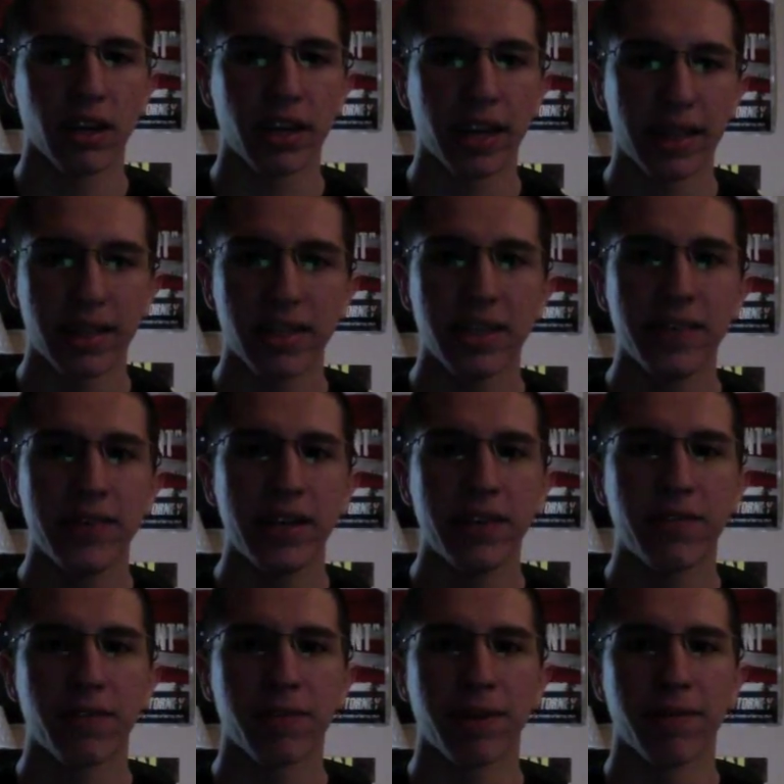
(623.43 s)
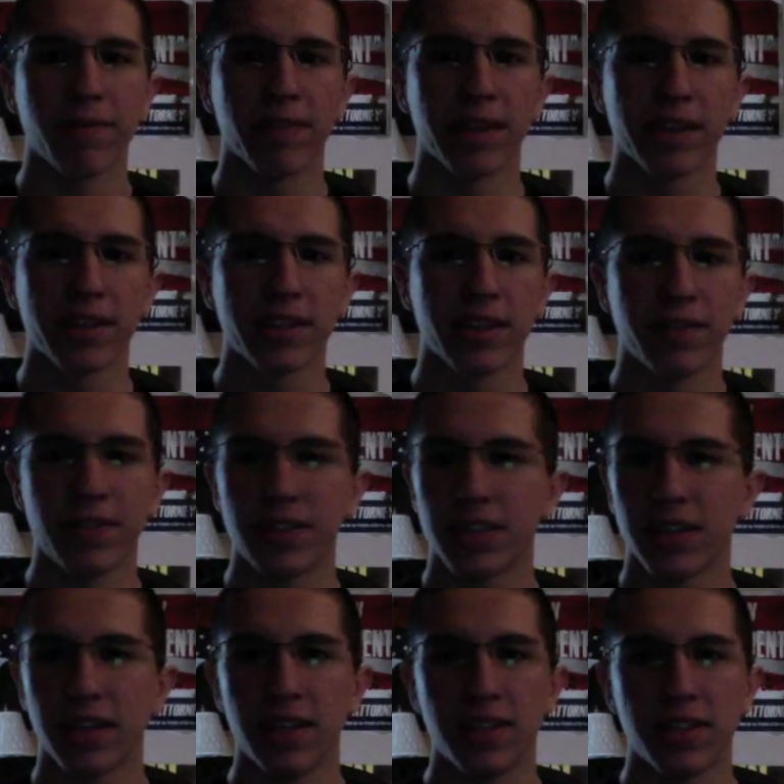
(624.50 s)
get the DVD from Netflix. If it's
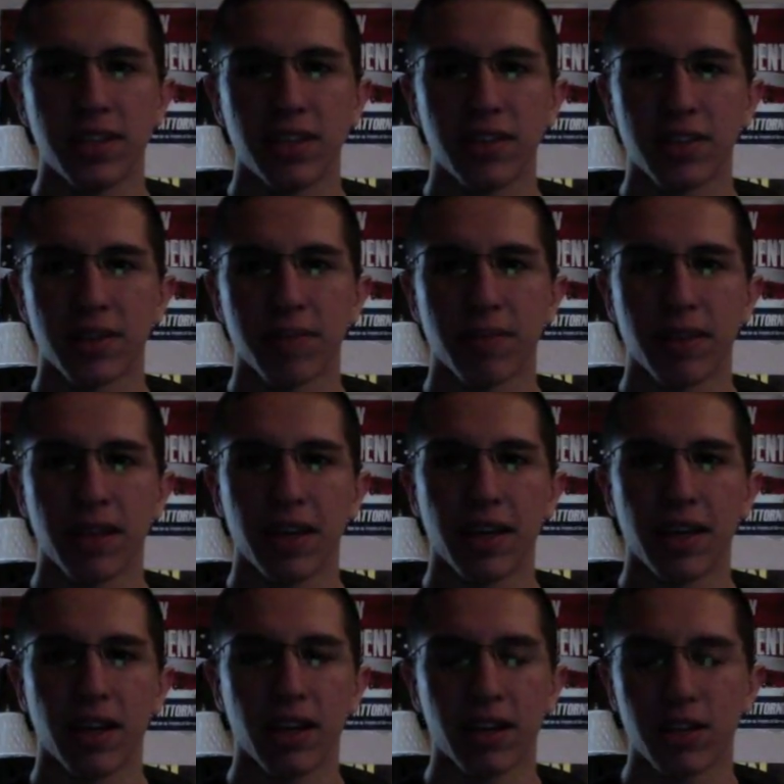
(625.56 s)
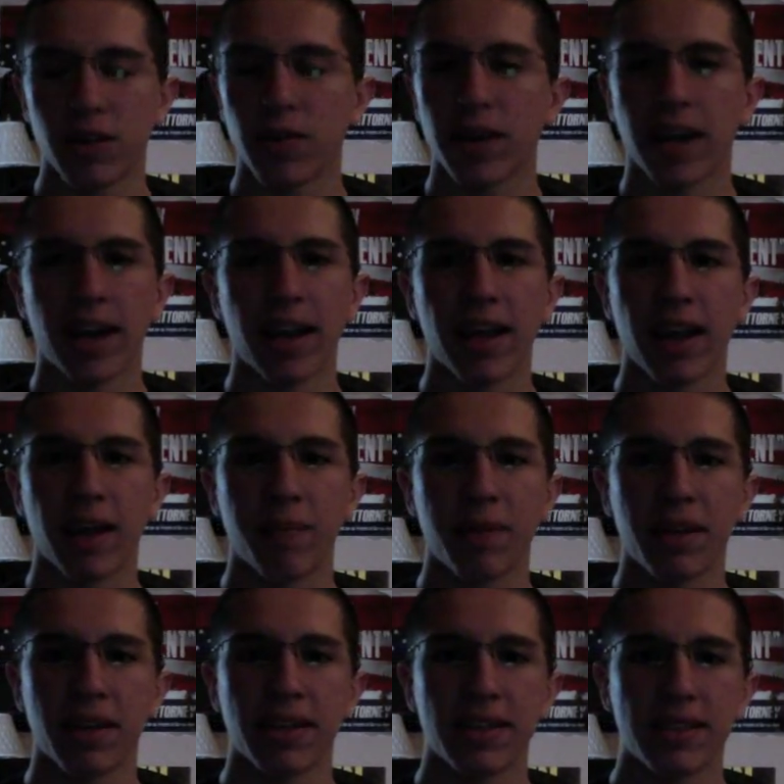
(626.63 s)
on Instant or something, don't get it
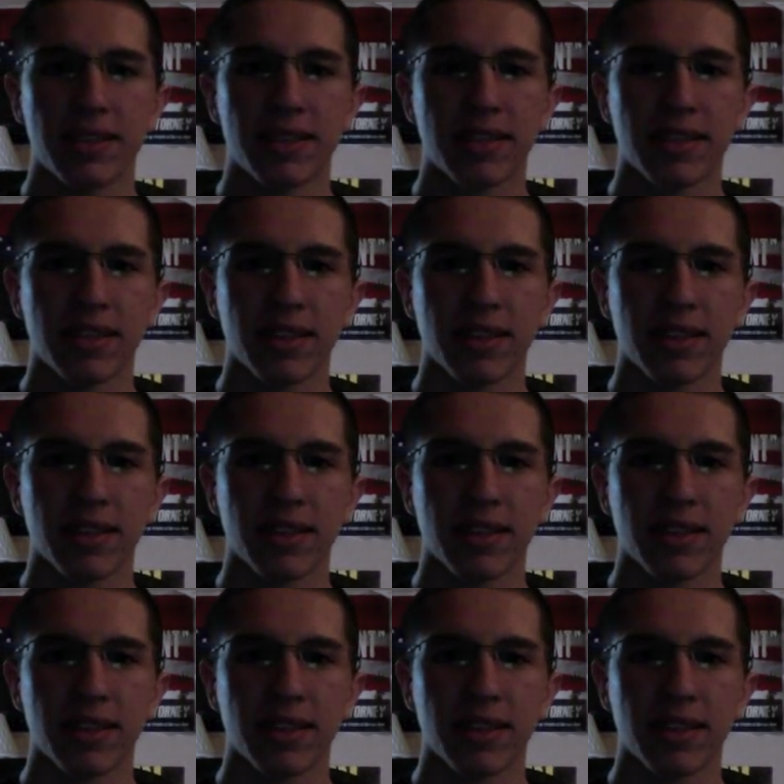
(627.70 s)
because